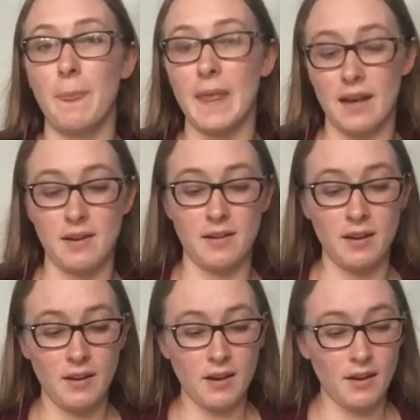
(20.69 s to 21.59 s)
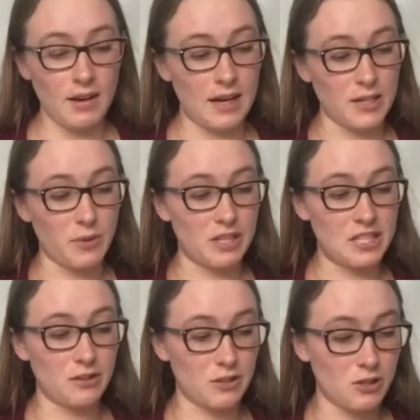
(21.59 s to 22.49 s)
then you can
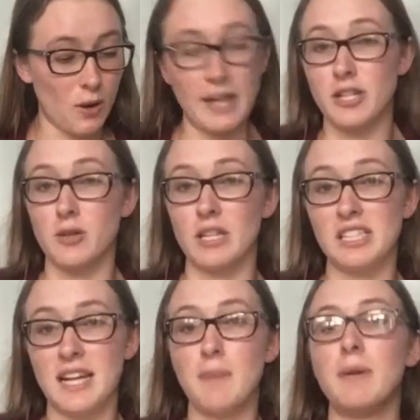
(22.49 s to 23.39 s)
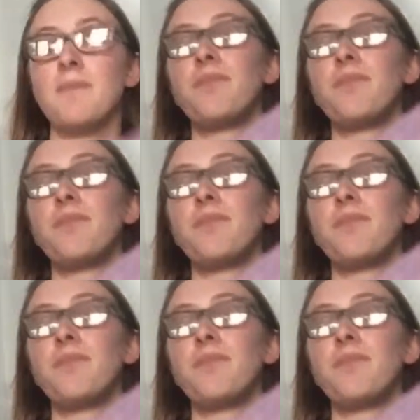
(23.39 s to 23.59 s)
still go ahead and do this step.